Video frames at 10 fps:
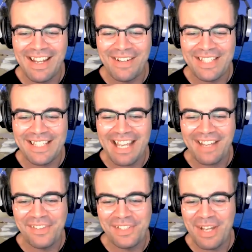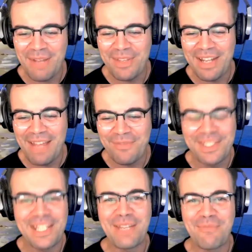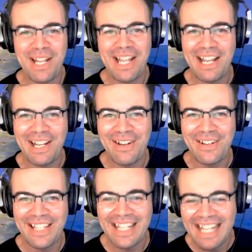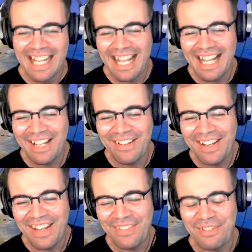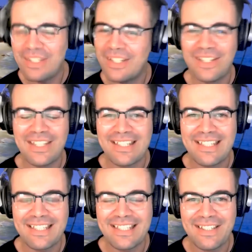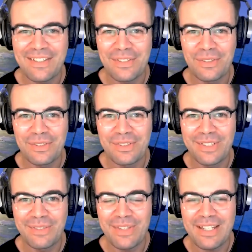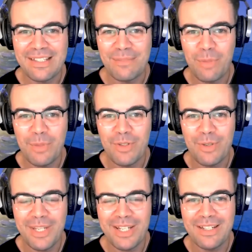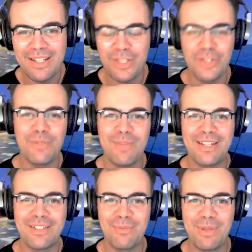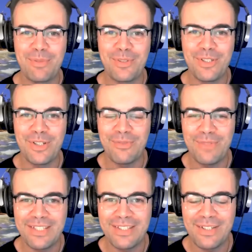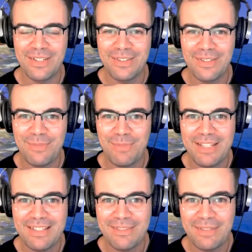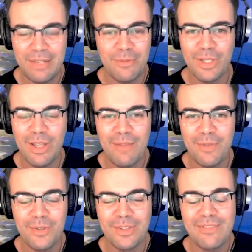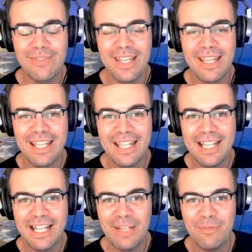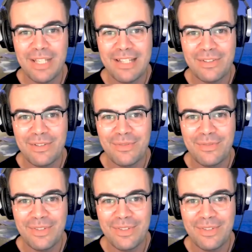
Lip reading: and it was exactly the type that I have sitting in my car currently. And I thought, this is those little things that probably don't mean a huge amount to people who don't visit those places in real life. I don't live there, but that sort of